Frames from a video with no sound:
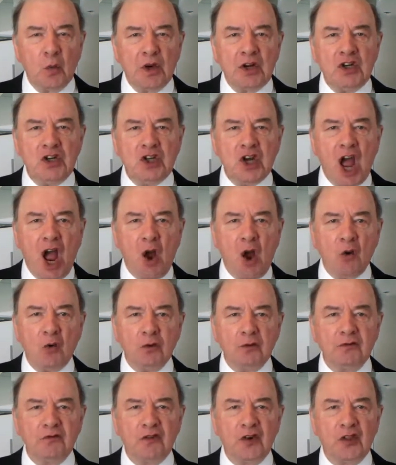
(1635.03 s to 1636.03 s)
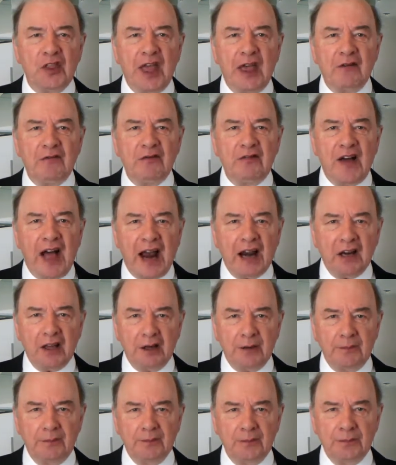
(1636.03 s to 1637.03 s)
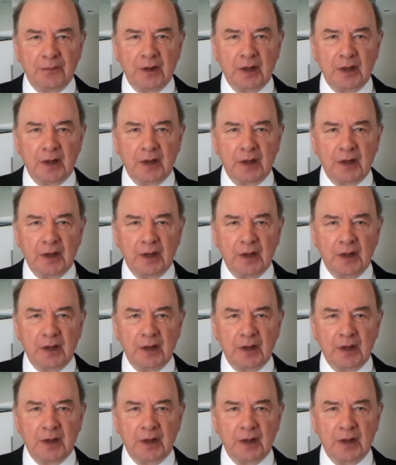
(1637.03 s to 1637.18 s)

were known for their valour.